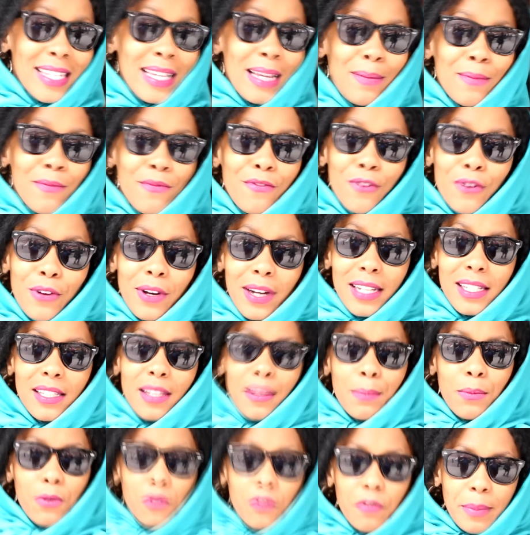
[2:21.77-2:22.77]
Team
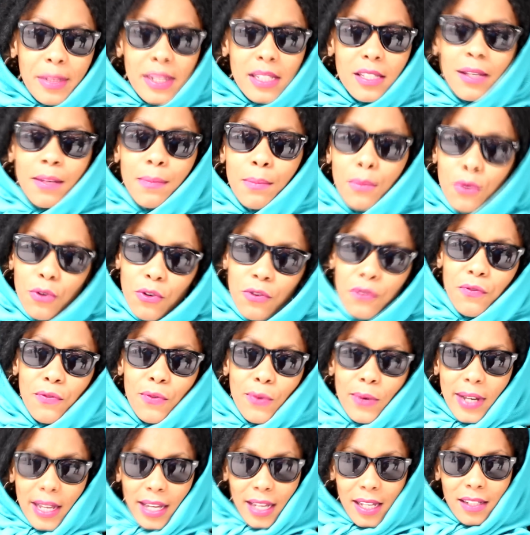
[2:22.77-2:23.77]
is the movement to move
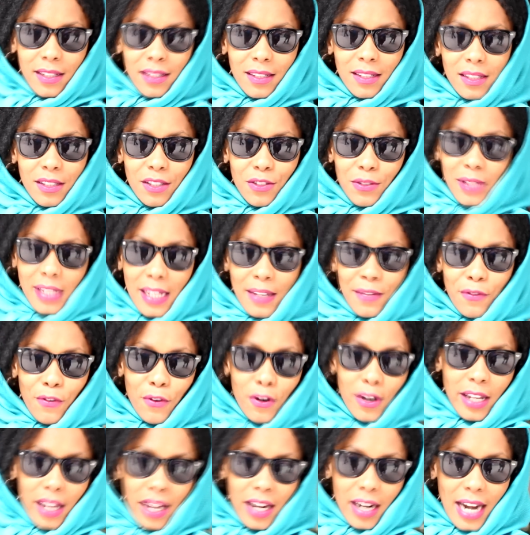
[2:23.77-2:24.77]
with. You know what I mean? Team
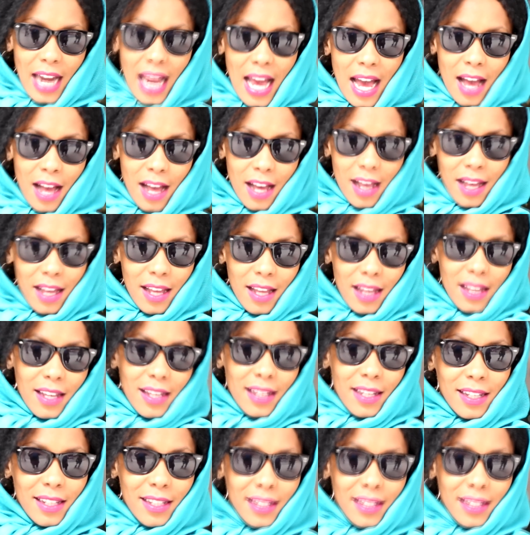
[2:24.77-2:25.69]
40 or not?